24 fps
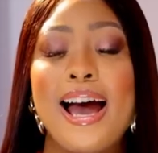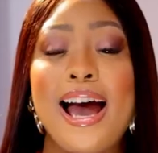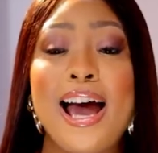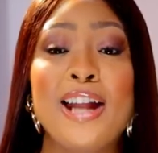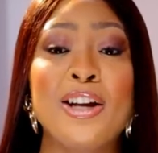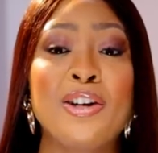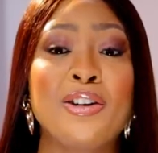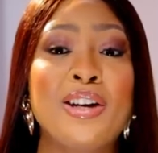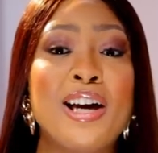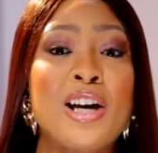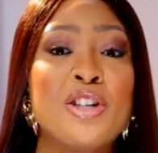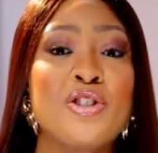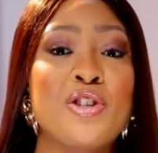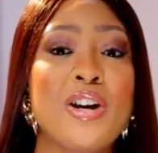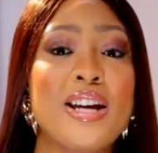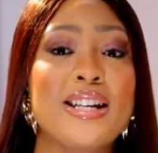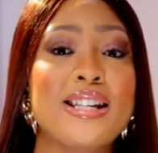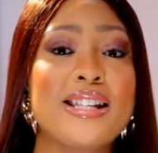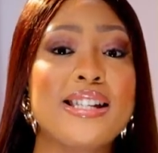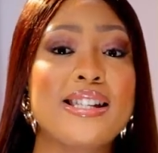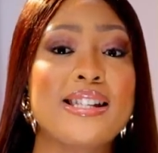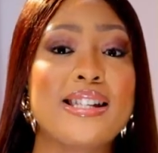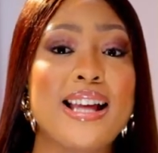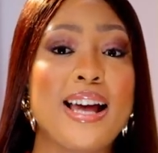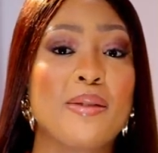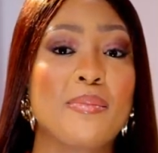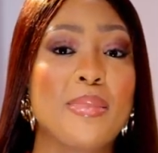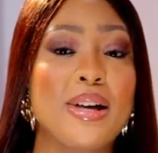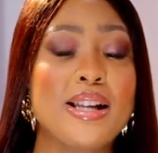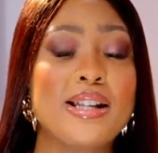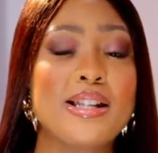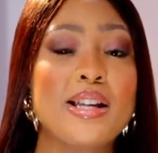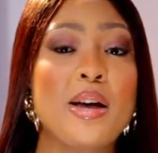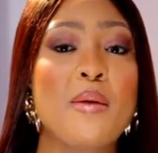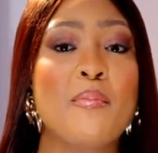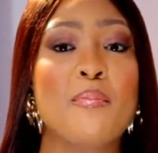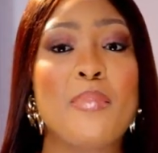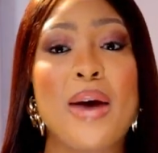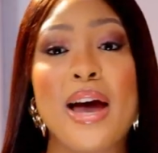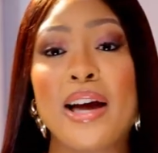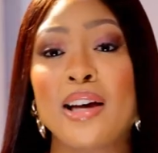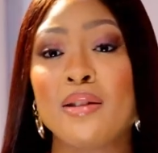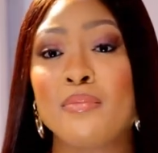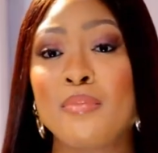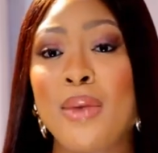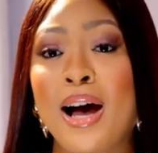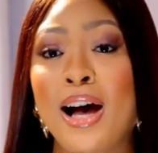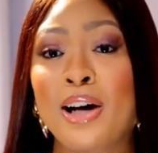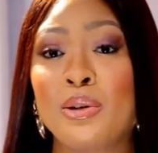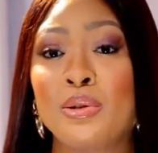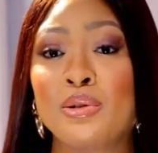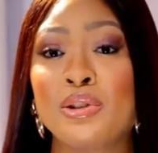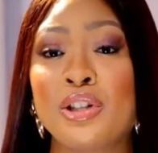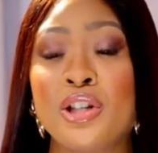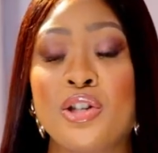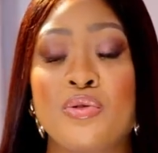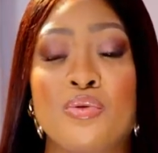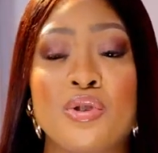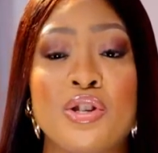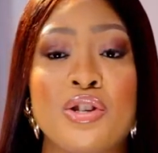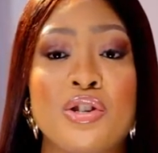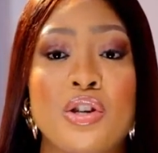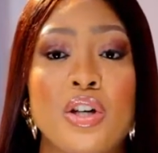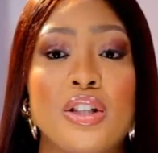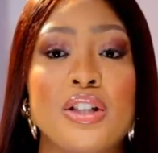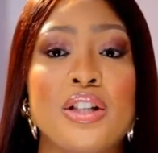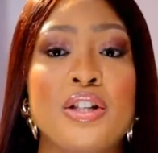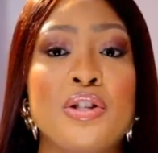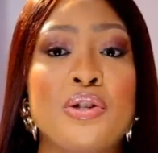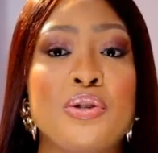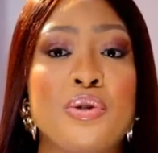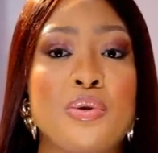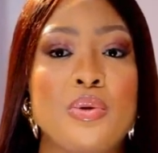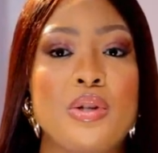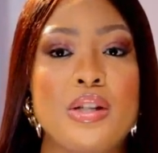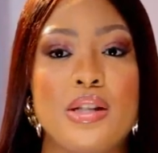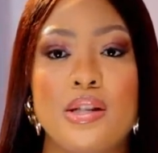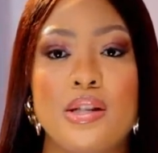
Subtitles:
And on our trending segment, Meghan Markle is returning to